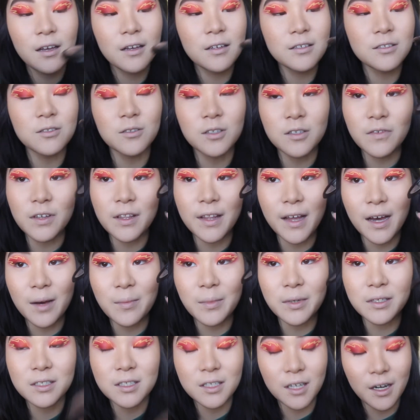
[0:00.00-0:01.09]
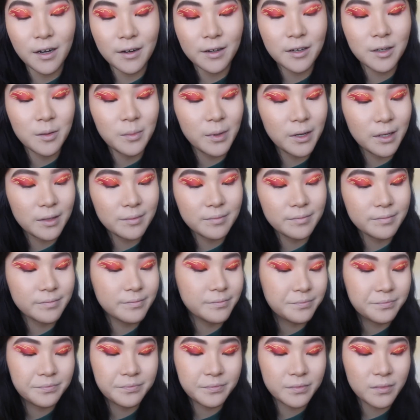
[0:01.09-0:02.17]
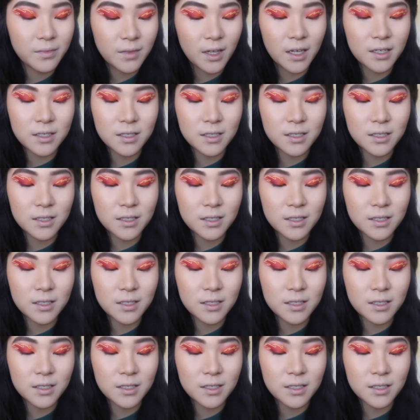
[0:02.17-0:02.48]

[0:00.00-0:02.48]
It's not even that much darker, but I